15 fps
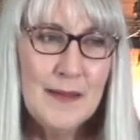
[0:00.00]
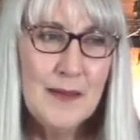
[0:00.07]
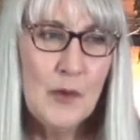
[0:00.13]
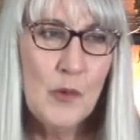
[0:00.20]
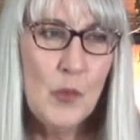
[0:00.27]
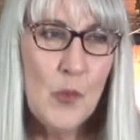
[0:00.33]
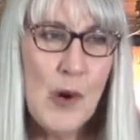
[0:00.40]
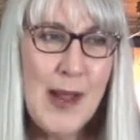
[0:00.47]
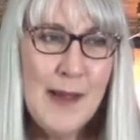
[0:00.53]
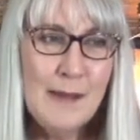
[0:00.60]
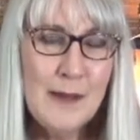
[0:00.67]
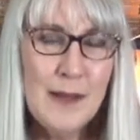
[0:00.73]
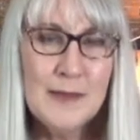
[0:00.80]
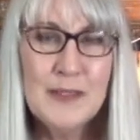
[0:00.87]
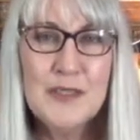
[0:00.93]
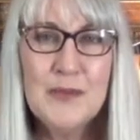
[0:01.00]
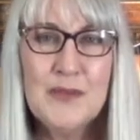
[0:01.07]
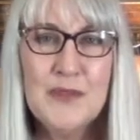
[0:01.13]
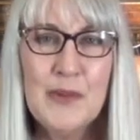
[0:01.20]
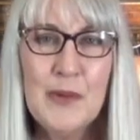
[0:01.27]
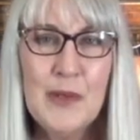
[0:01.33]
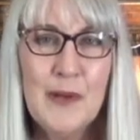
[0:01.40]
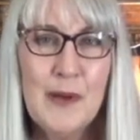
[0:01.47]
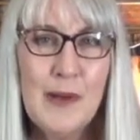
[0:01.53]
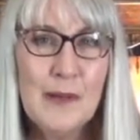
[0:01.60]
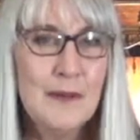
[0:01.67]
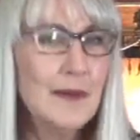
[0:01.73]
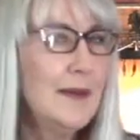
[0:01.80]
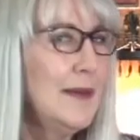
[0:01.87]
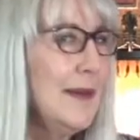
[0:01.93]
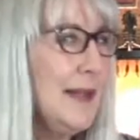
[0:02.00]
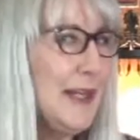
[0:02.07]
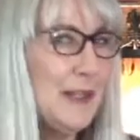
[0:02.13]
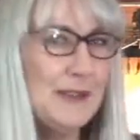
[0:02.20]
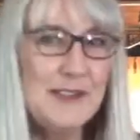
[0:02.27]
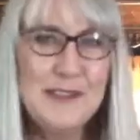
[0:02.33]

While all this was going on, here was